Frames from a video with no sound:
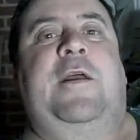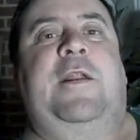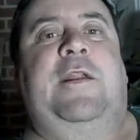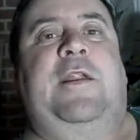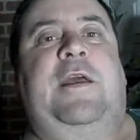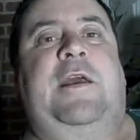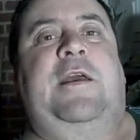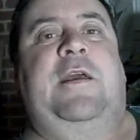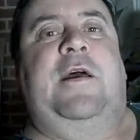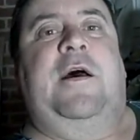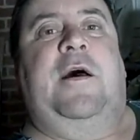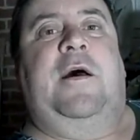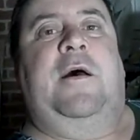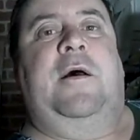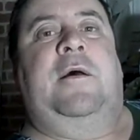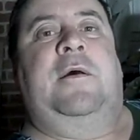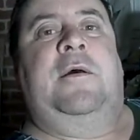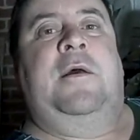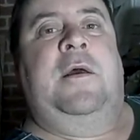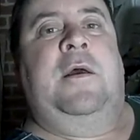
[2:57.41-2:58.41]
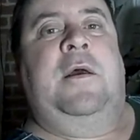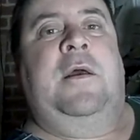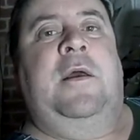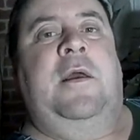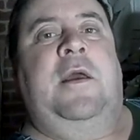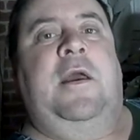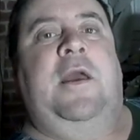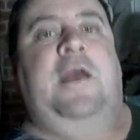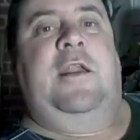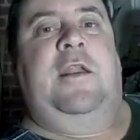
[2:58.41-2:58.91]
in
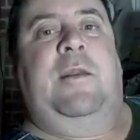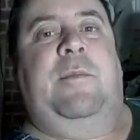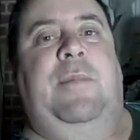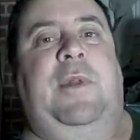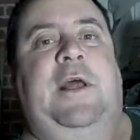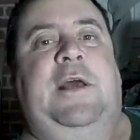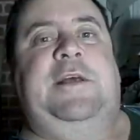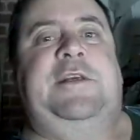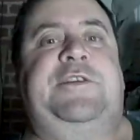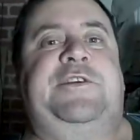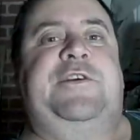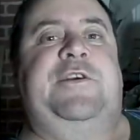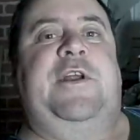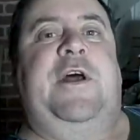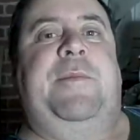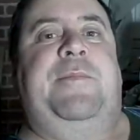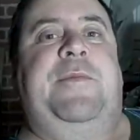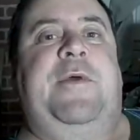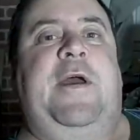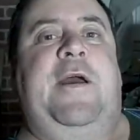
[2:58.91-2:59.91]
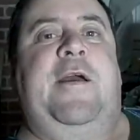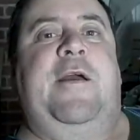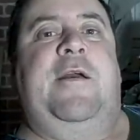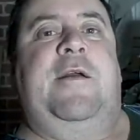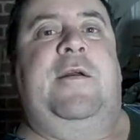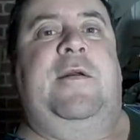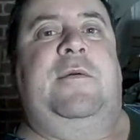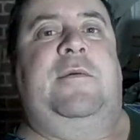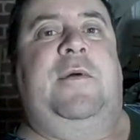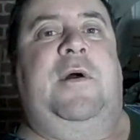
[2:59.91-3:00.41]
the blizzard up
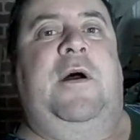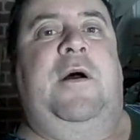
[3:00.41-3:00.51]
there,